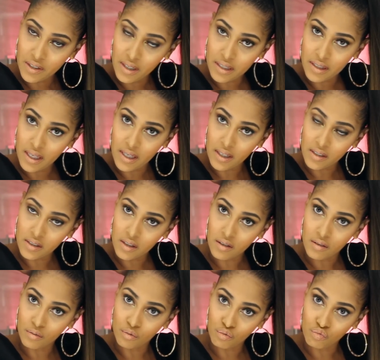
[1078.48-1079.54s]
That thing is
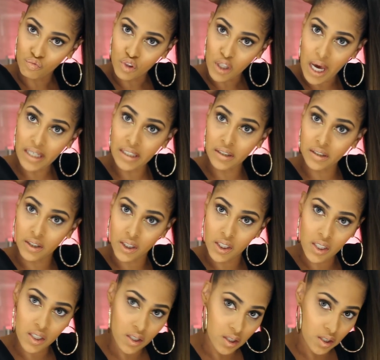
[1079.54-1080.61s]
on
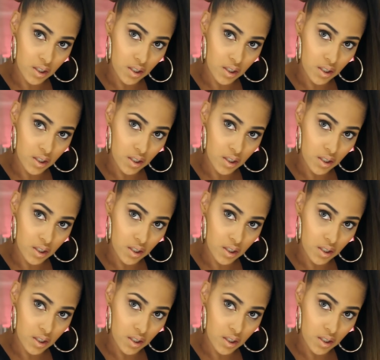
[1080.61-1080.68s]
tight.